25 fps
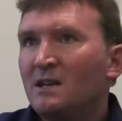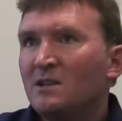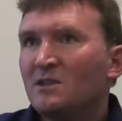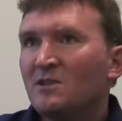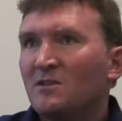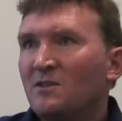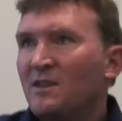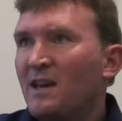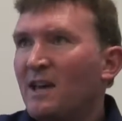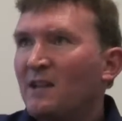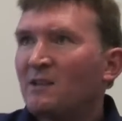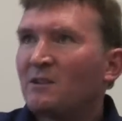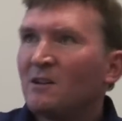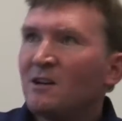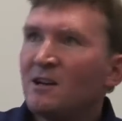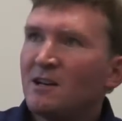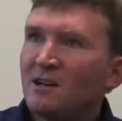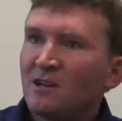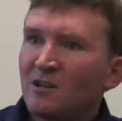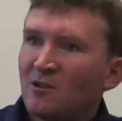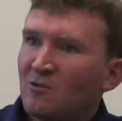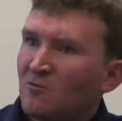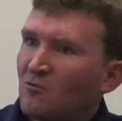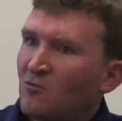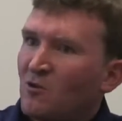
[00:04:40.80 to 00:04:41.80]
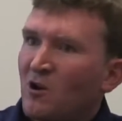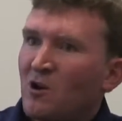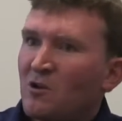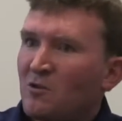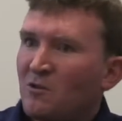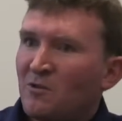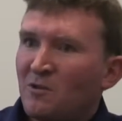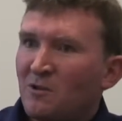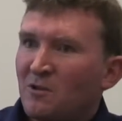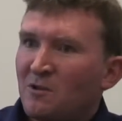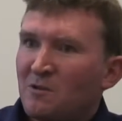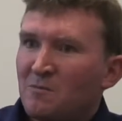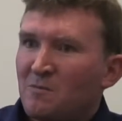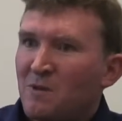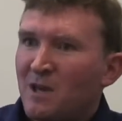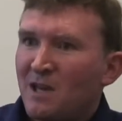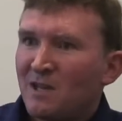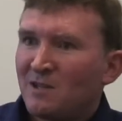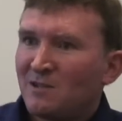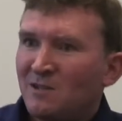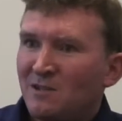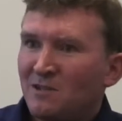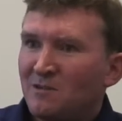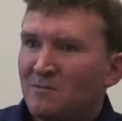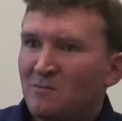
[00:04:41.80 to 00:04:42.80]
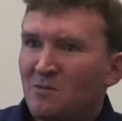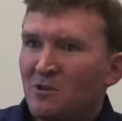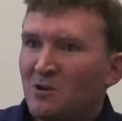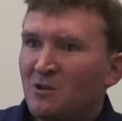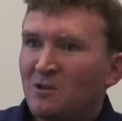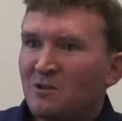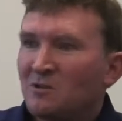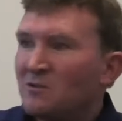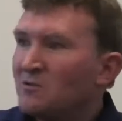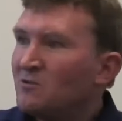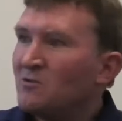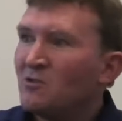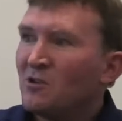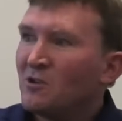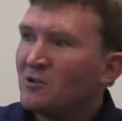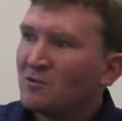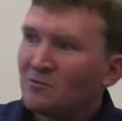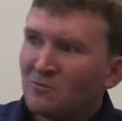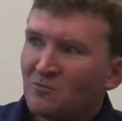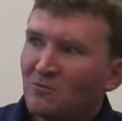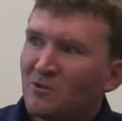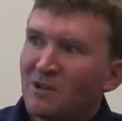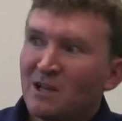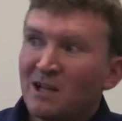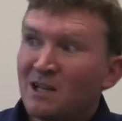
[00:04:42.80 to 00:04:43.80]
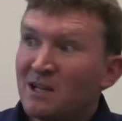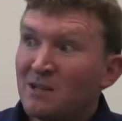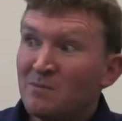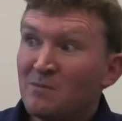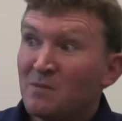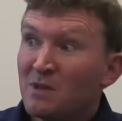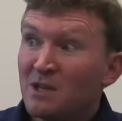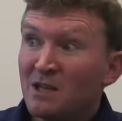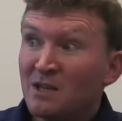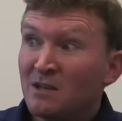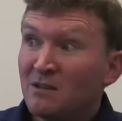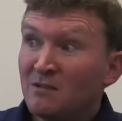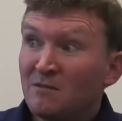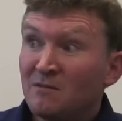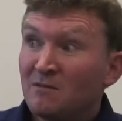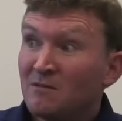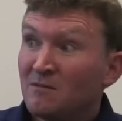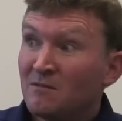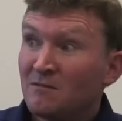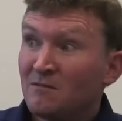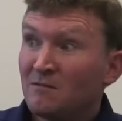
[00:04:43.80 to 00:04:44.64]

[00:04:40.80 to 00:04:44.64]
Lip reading: So that kind of growth in capacity demand has not really been